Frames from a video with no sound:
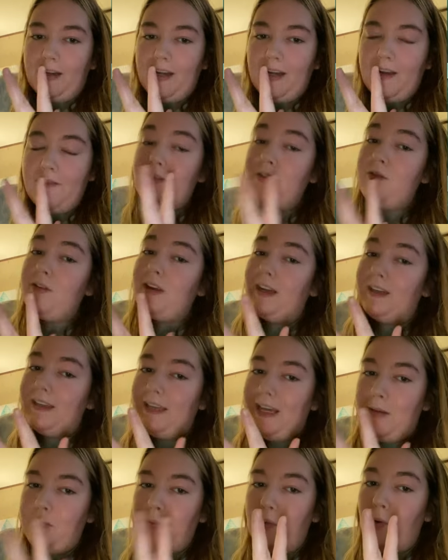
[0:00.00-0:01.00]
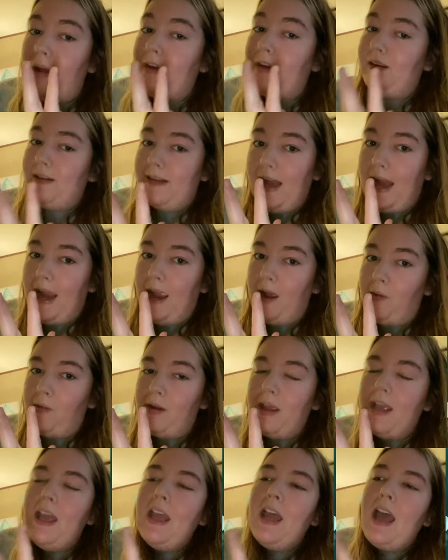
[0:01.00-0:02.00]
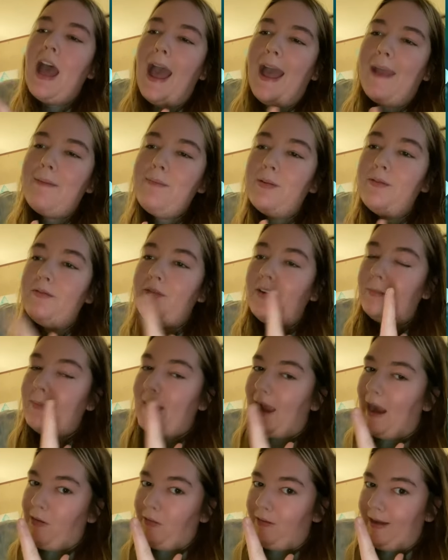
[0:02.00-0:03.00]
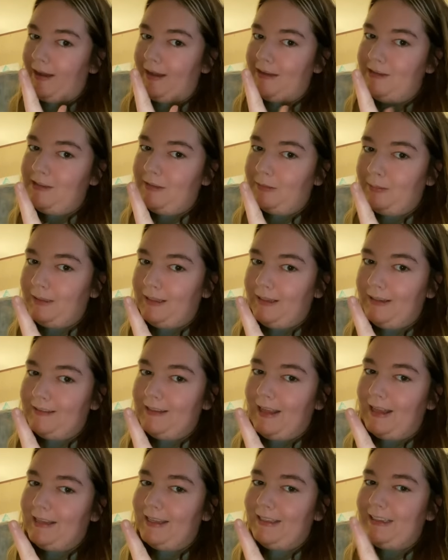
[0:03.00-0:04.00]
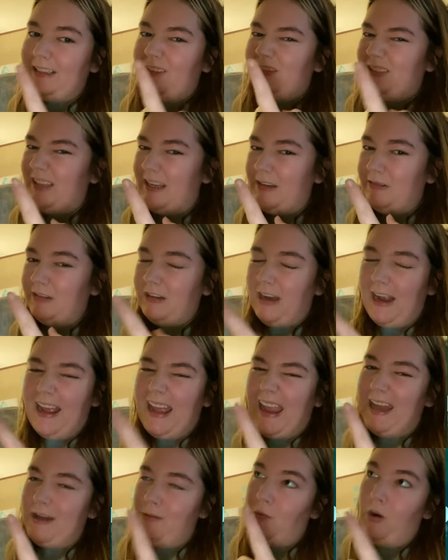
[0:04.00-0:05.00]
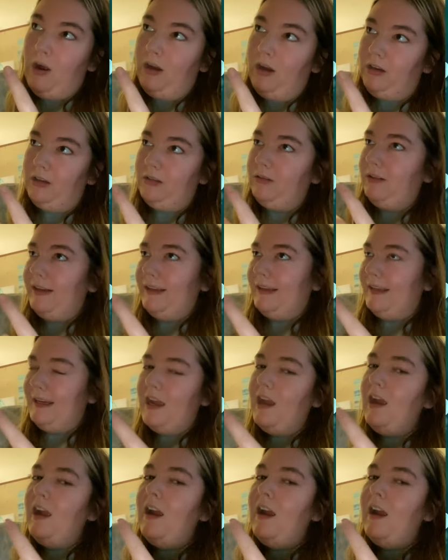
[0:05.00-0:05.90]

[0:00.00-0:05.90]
If you can keep water down, I prefer Powerade just because I like the flavor. I hate water, really.